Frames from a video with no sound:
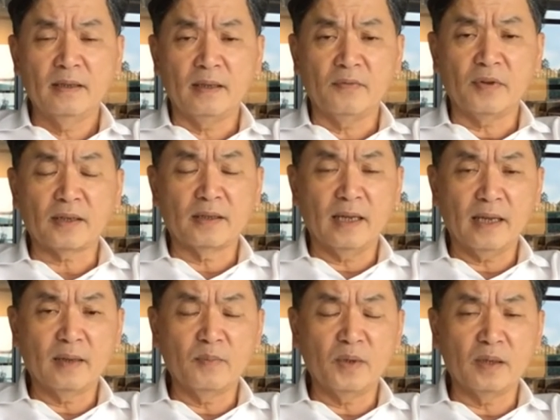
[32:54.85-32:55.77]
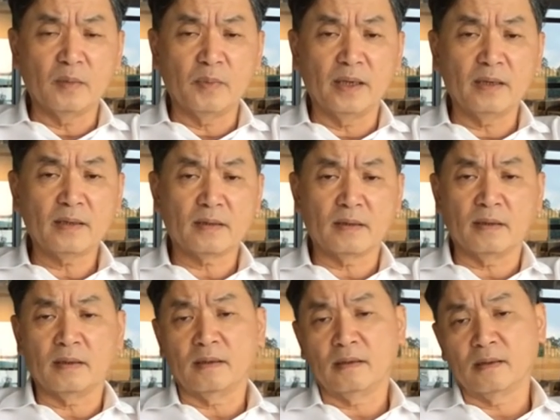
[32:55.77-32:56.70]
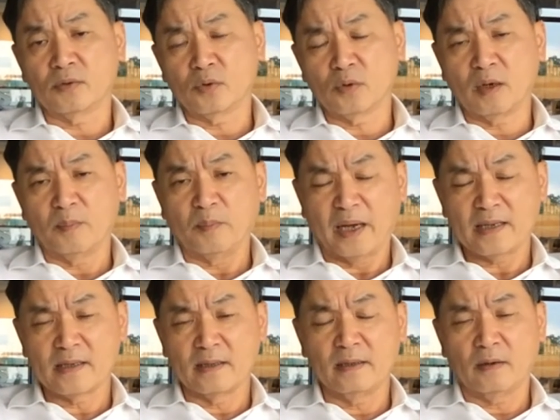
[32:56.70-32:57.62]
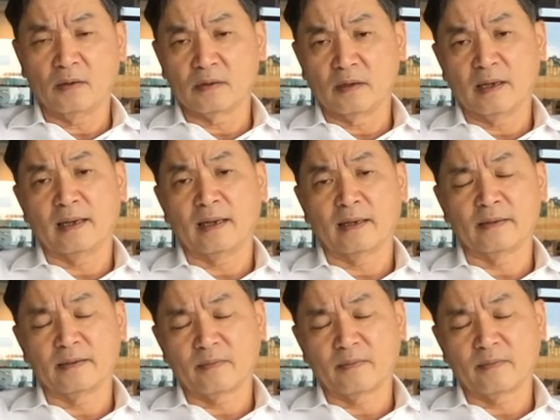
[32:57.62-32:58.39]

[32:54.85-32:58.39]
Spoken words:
in fact, they can be your biggest so-called ambassador or your ally.